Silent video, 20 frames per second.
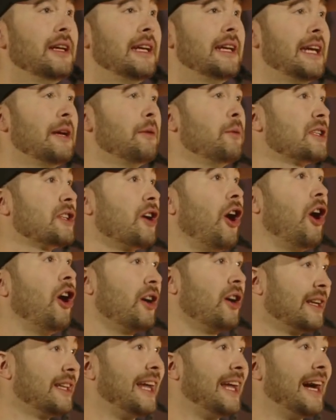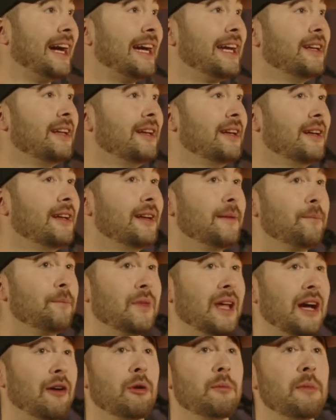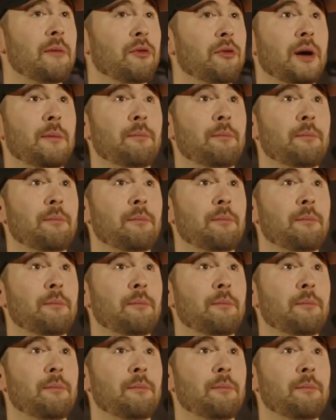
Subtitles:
It was online. I remember a